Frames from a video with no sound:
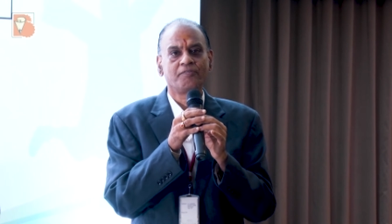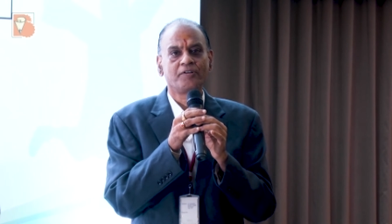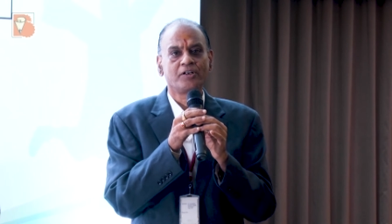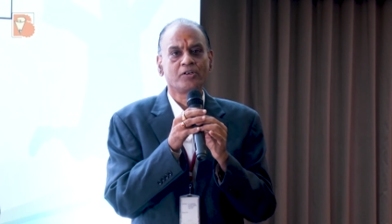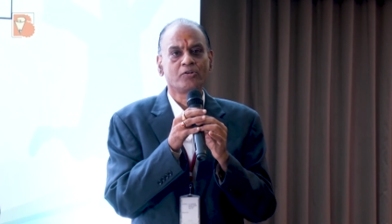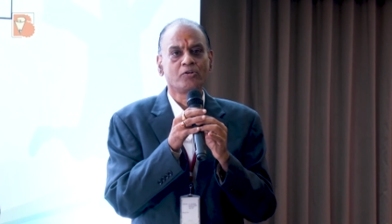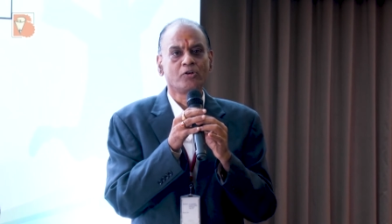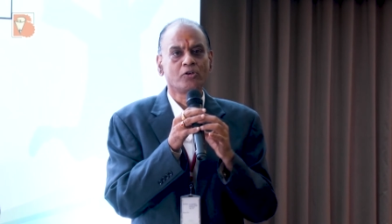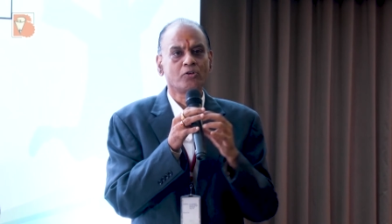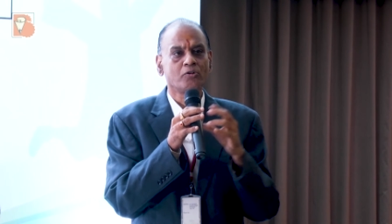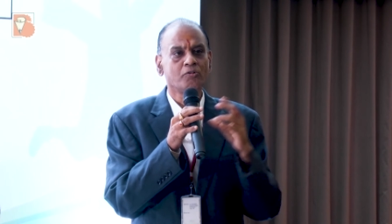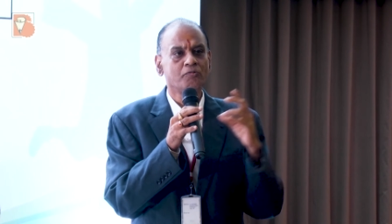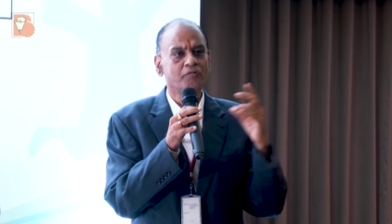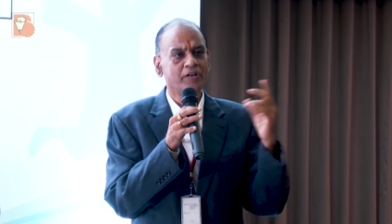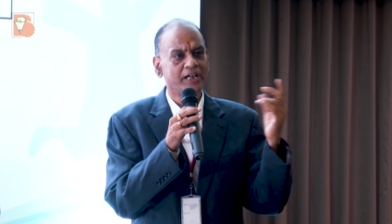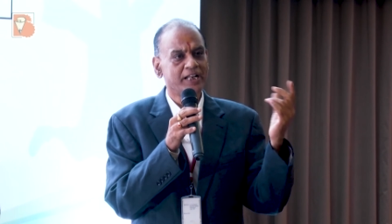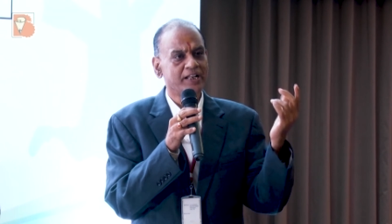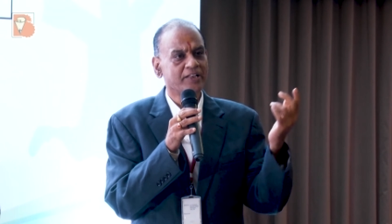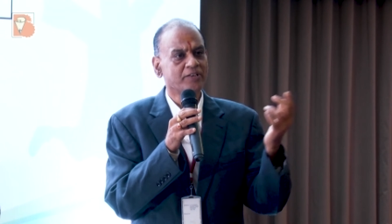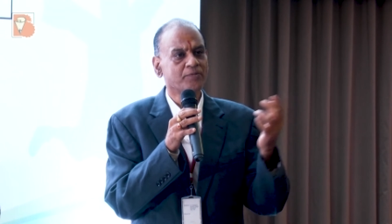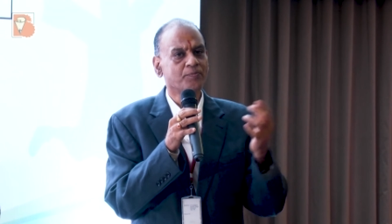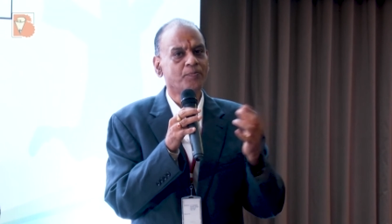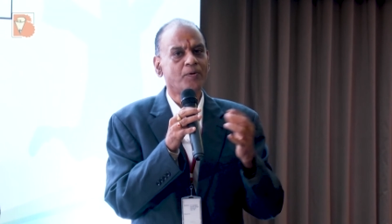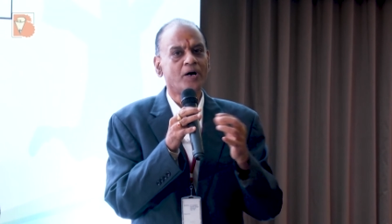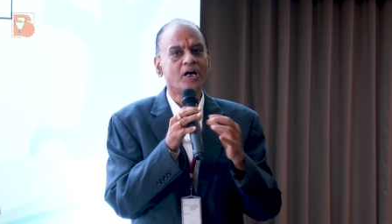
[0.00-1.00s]
will go to
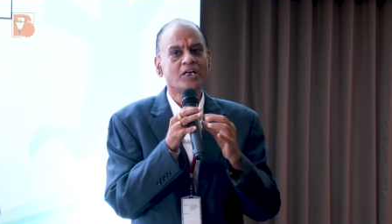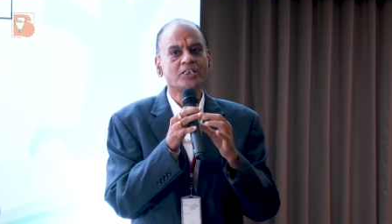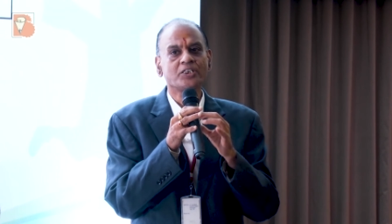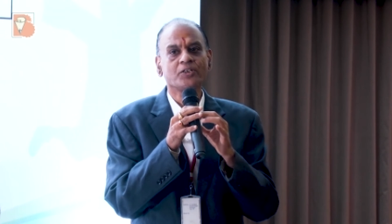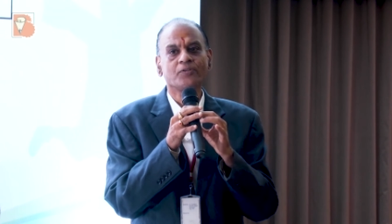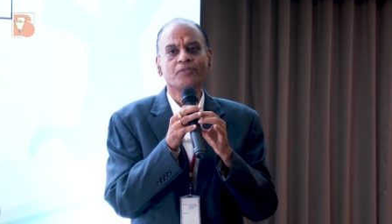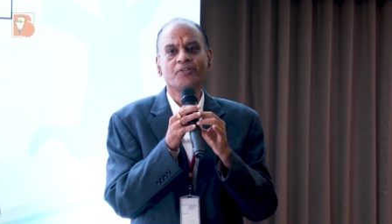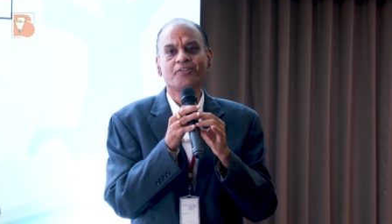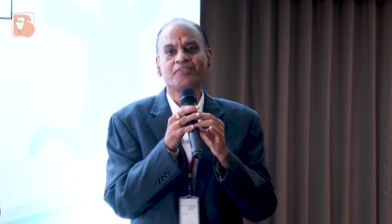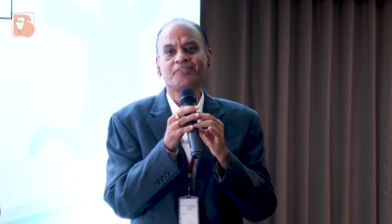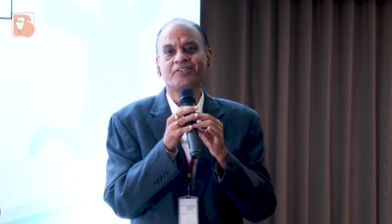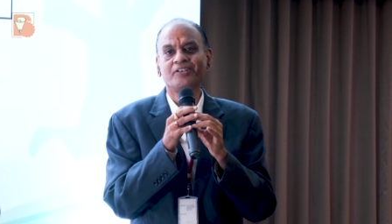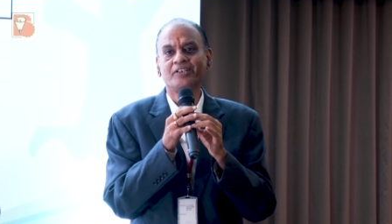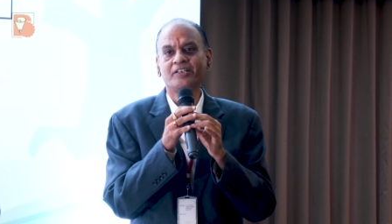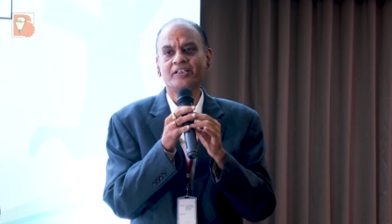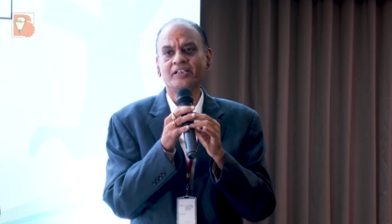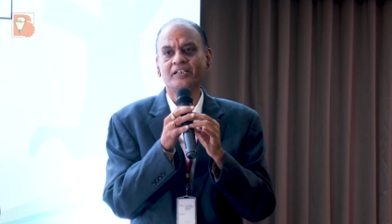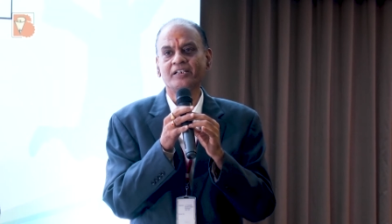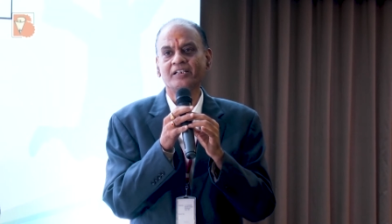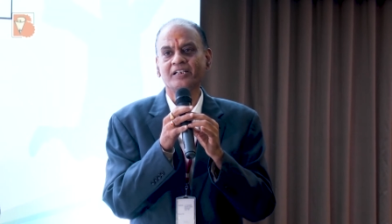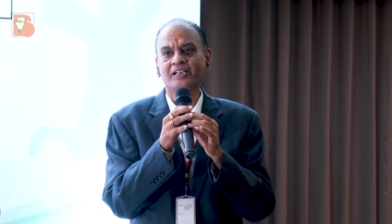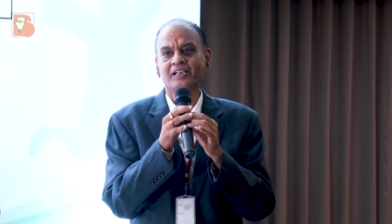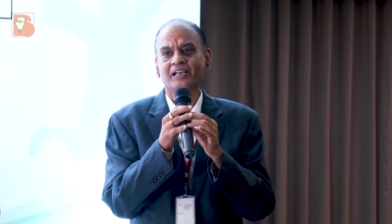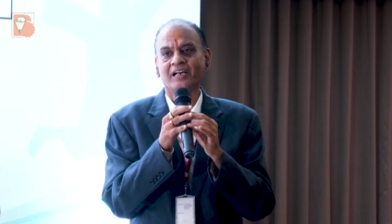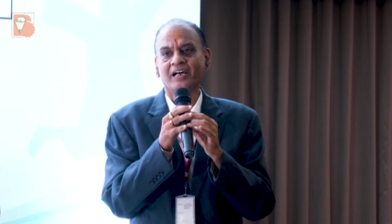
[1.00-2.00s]
various parts of the city